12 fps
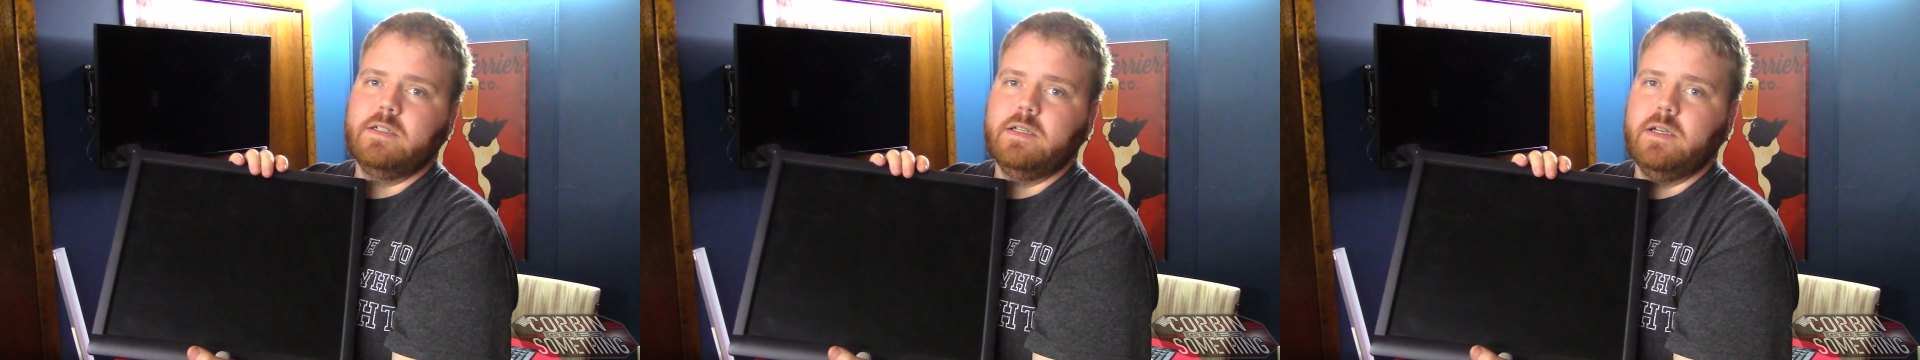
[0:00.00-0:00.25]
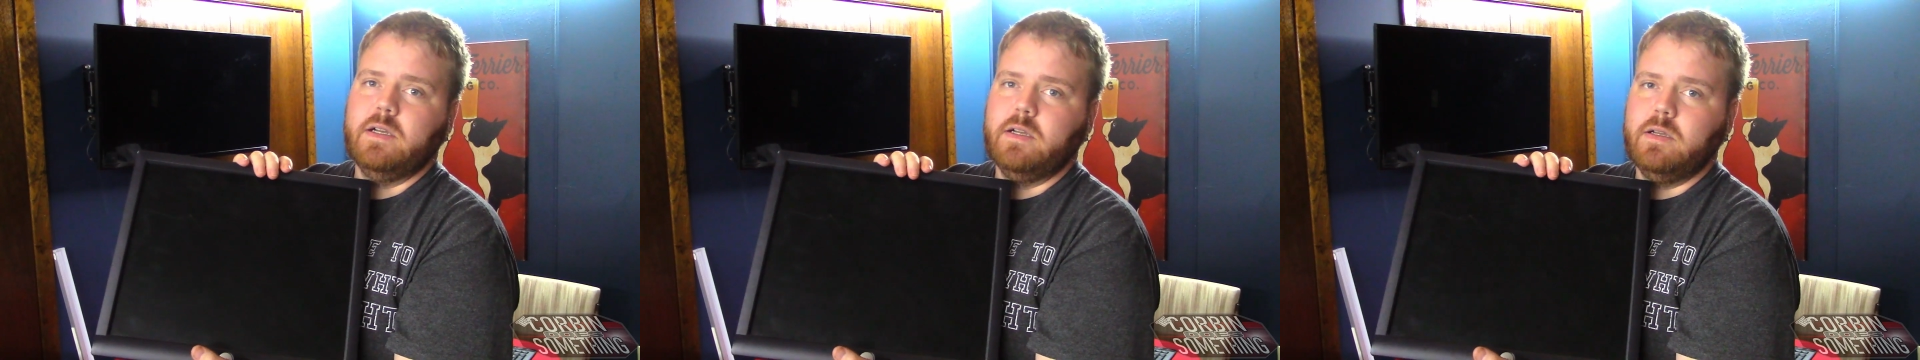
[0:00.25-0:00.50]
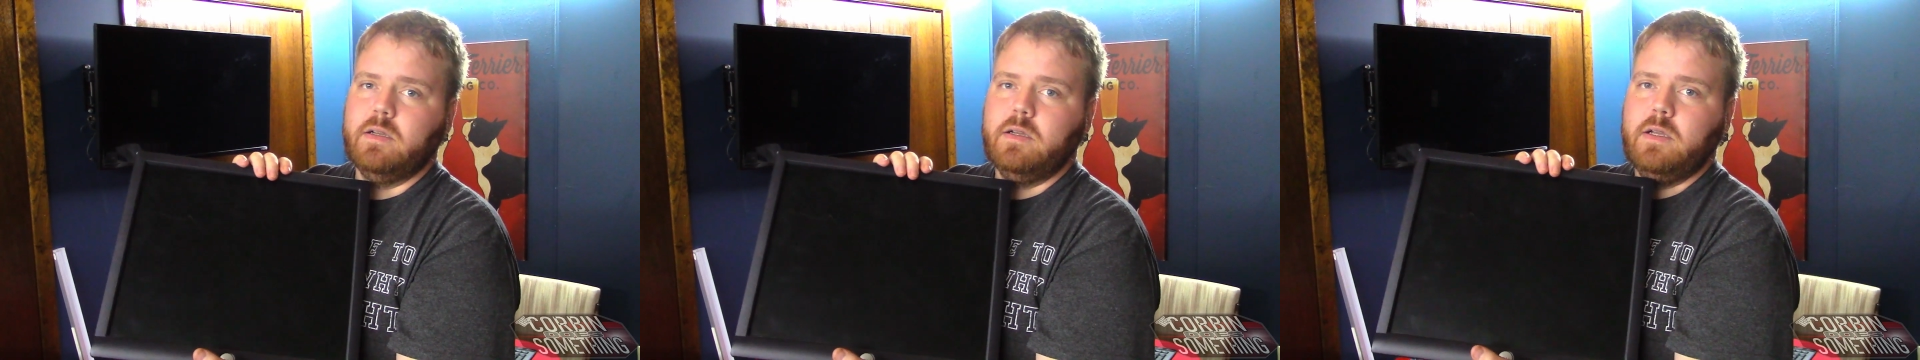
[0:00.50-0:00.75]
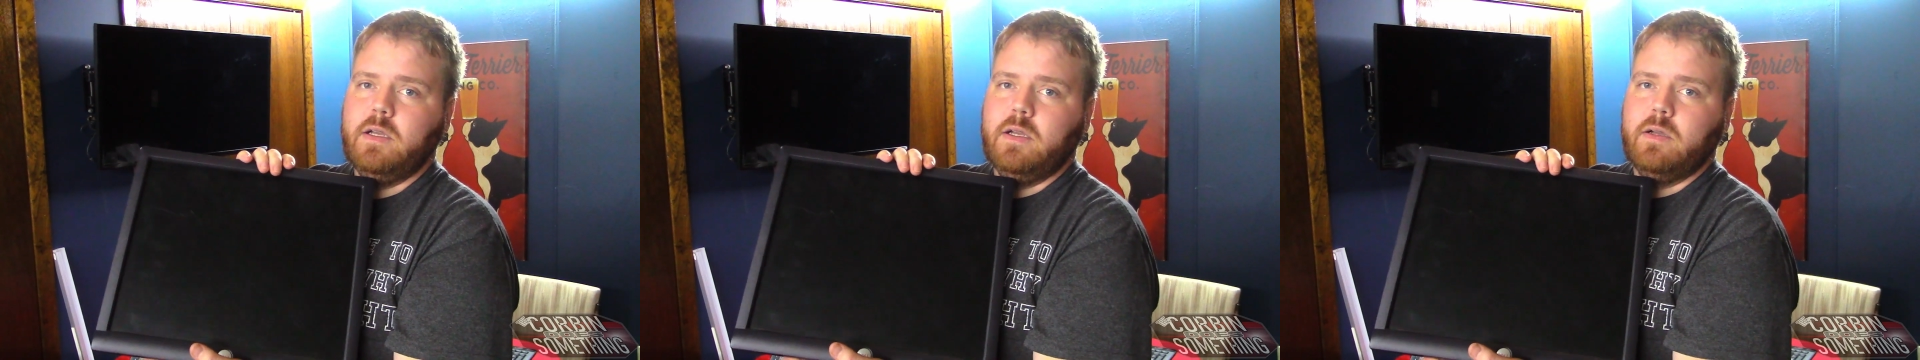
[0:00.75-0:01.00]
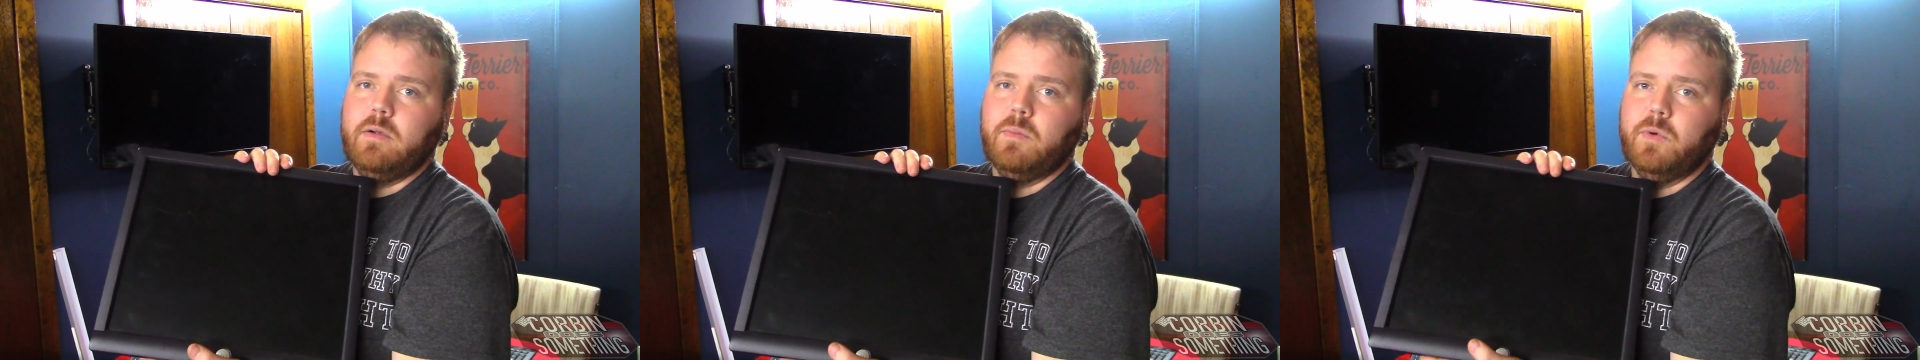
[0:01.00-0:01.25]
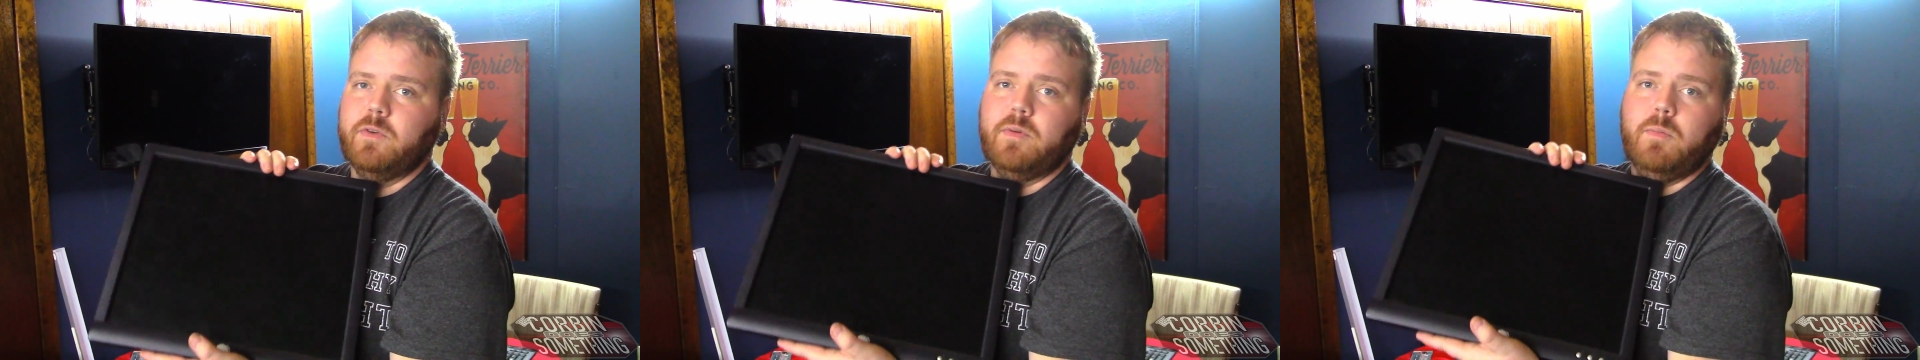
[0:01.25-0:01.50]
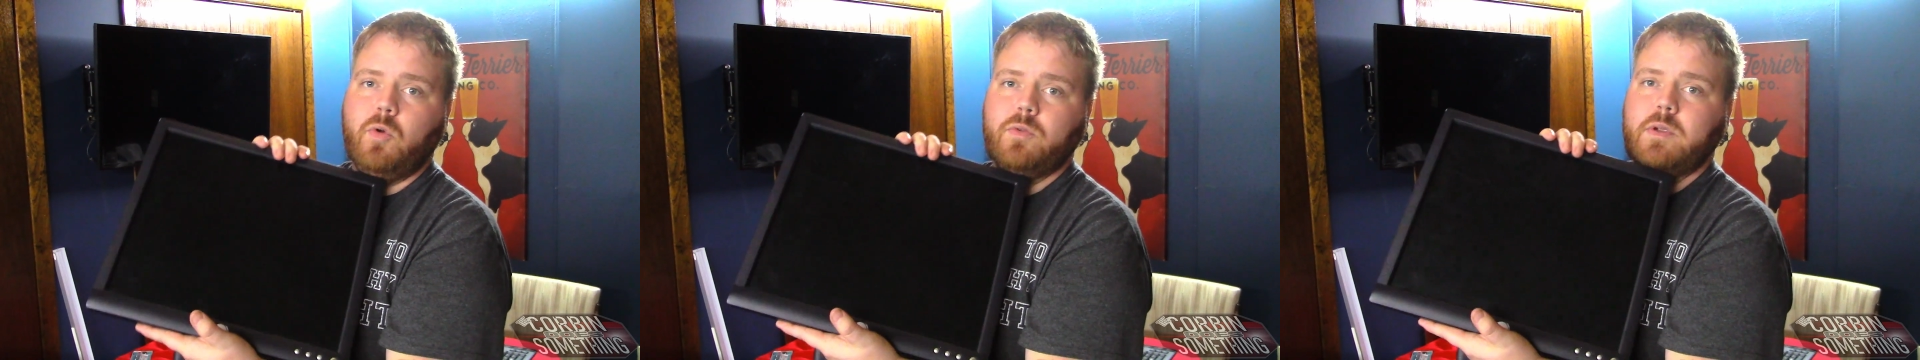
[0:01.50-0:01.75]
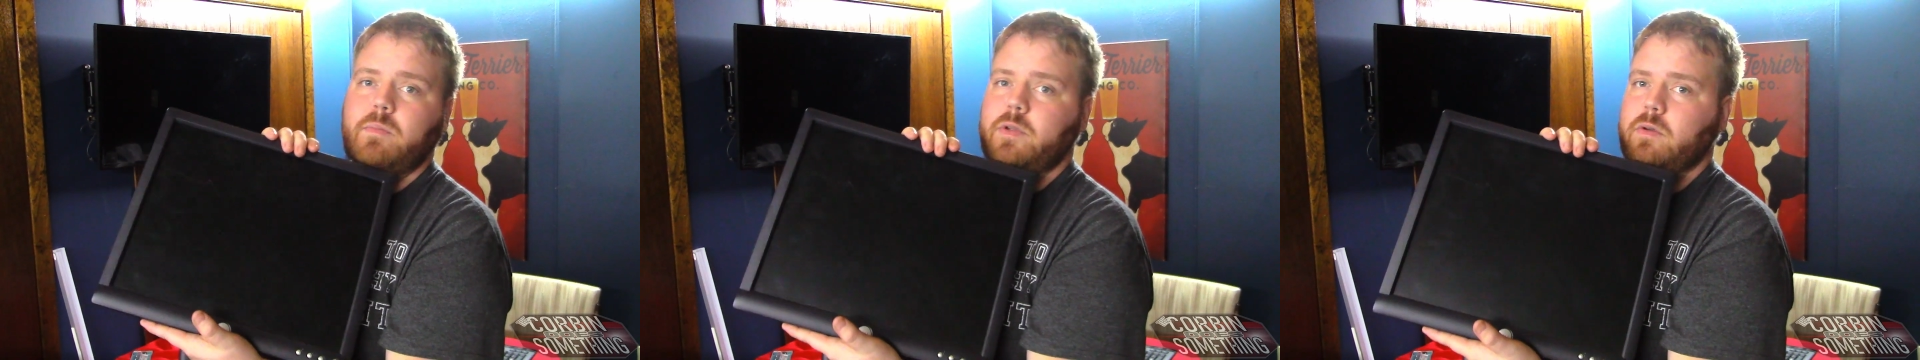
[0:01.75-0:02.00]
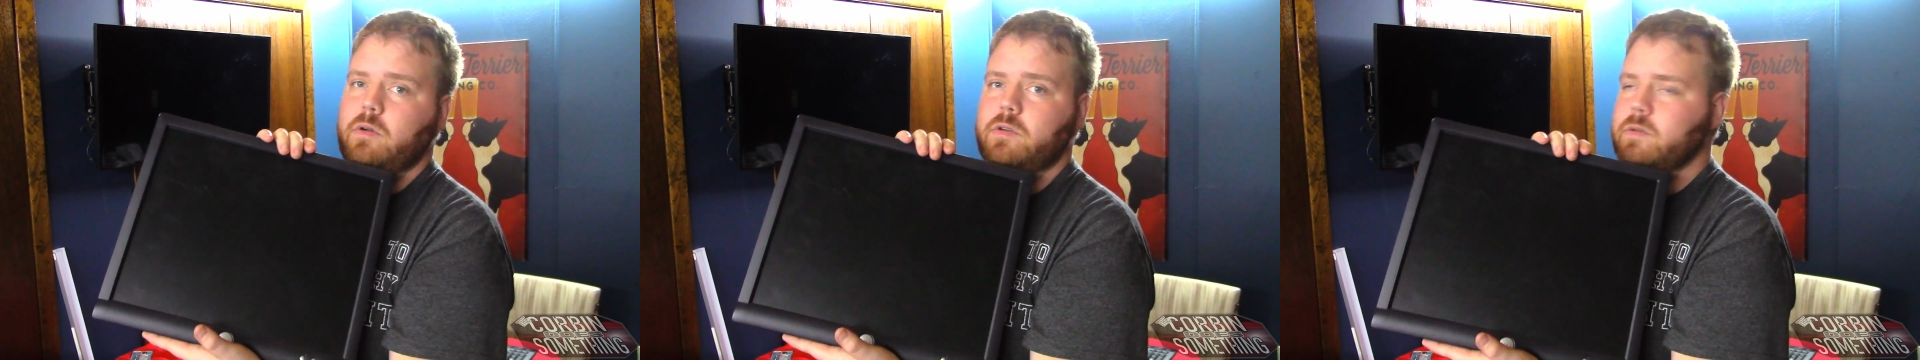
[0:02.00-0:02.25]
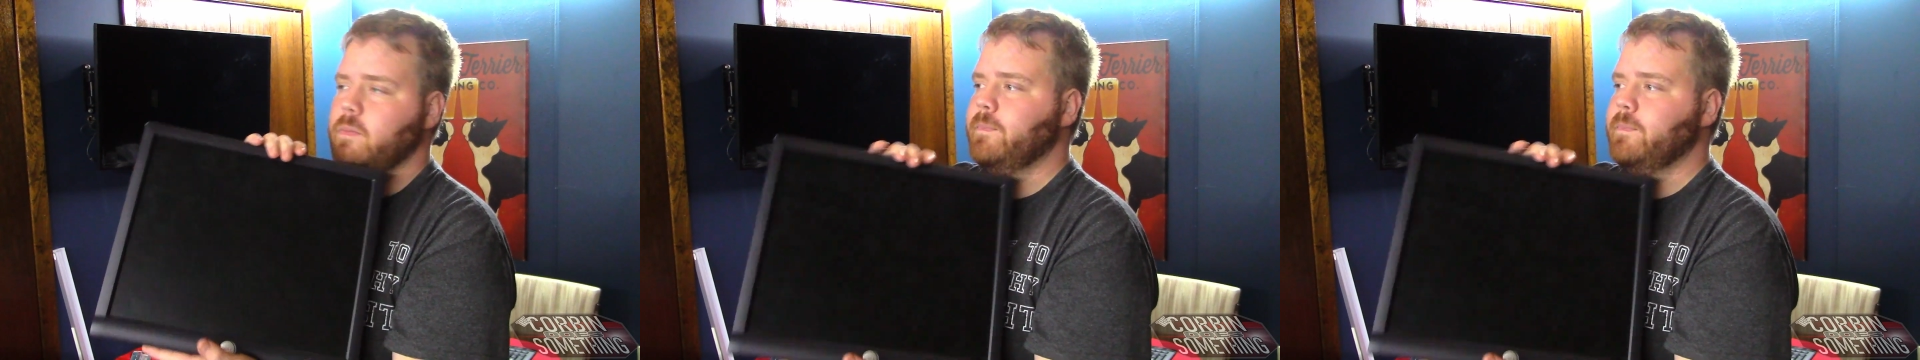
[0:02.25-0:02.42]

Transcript: uh, were from old computers.